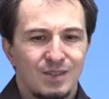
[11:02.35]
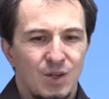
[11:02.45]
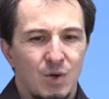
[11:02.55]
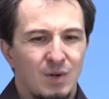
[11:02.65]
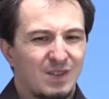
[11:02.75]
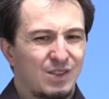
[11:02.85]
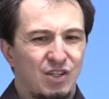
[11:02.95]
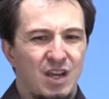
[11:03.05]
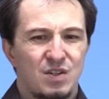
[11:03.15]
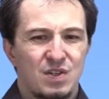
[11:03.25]
So
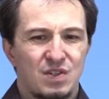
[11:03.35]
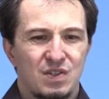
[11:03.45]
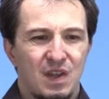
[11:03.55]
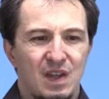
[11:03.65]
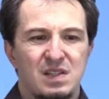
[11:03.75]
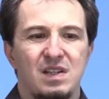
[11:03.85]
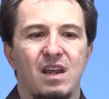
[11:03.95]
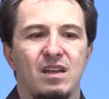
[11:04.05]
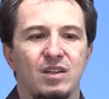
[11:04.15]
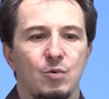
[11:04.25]
it changes
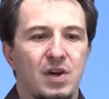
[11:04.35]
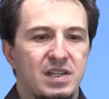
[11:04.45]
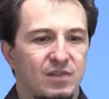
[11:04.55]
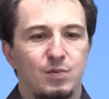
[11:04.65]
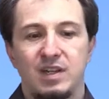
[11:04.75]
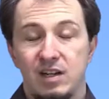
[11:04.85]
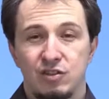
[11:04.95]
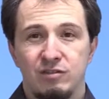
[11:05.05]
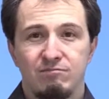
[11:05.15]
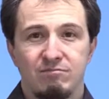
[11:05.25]
things in the ways of
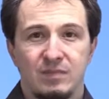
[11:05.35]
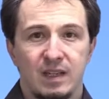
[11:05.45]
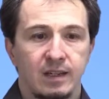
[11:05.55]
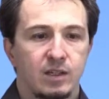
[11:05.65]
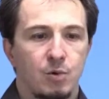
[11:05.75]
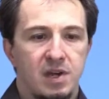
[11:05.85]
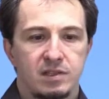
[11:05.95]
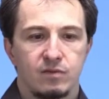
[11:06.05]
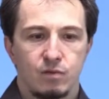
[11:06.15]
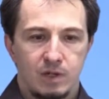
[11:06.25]
production, in the
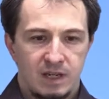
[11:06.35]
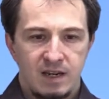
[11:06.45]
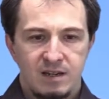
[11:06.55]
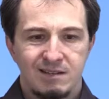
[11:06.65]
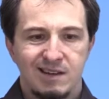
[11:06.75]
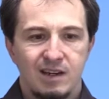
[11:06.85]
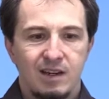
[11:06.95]
ways of working,